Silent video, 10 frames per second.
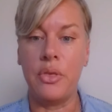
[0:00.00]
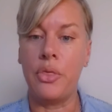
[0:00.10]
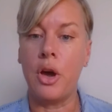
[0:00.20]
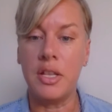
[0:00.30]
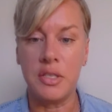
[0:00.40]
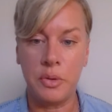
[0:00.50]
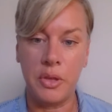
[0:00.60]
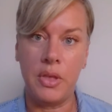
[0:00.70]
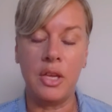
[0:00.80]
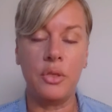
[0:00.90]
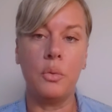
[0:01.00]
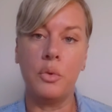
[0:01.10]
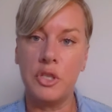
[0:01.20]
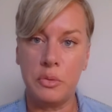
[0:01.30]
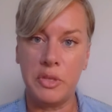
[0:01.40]
The thoughts we think, the
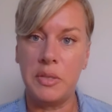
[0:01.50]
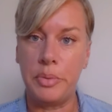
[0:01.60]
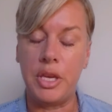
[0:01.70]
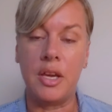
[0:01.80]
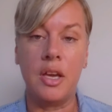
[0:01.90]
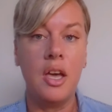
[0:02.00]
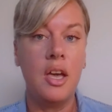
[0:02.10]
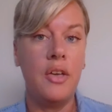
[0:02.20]
words we speak,